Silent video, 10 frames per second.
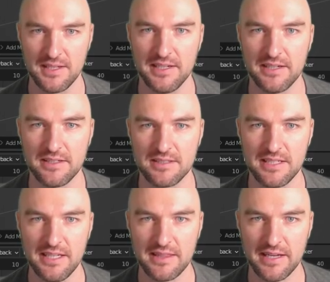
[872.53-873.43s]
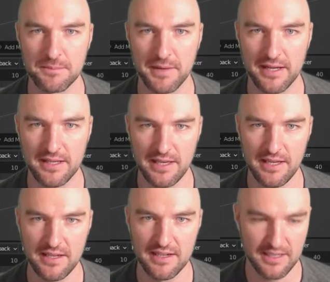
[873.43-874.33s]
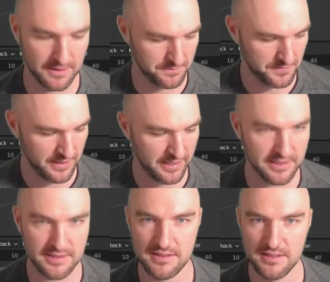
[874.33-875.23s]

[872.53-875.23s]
And you see that monkey is,